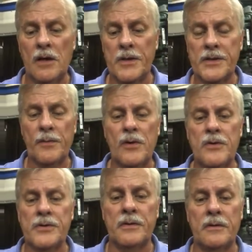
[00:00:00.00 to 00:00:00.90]

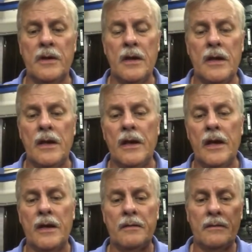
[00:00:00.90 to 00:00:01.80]
customers
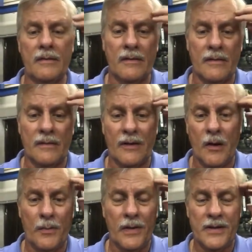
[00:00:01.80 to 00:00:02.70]
and
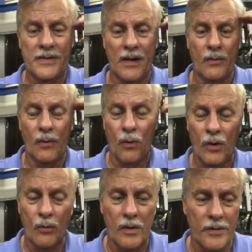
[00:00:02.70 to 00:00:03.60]
companies that we
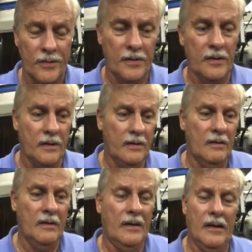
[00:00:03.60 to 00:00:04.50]
work with,
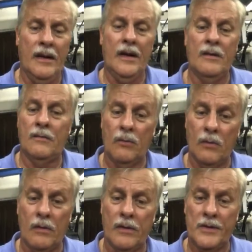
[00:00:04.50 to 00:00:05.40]
and
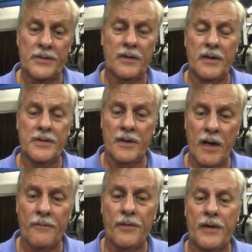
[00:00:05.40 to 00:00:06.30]
it's an
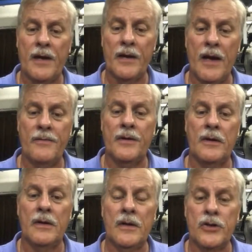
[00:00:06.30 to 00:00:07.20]
effort that you have
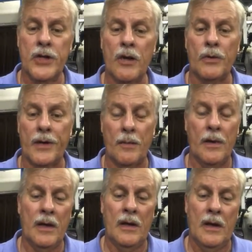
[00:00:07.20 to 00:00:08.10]
to share with them.
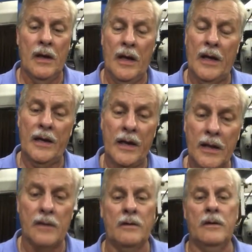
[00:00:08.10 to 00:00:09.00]
And
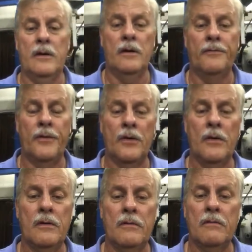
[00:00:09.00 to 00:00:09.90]
again, if
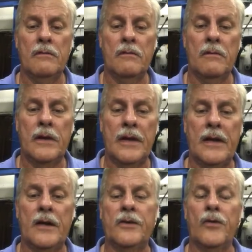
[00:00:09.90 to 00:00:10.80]
you're
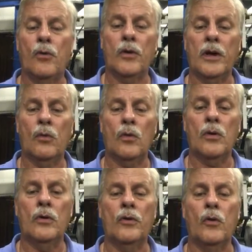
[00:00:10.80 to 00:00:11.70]
getting into the working
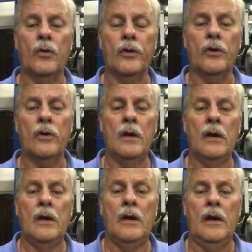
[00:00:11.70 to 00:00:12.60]
world, or you're
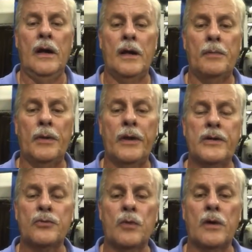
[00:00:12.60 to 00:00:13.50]
at a
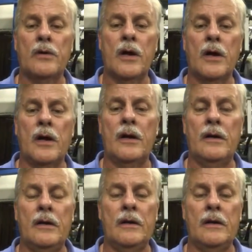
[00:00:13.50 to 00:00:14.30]
place where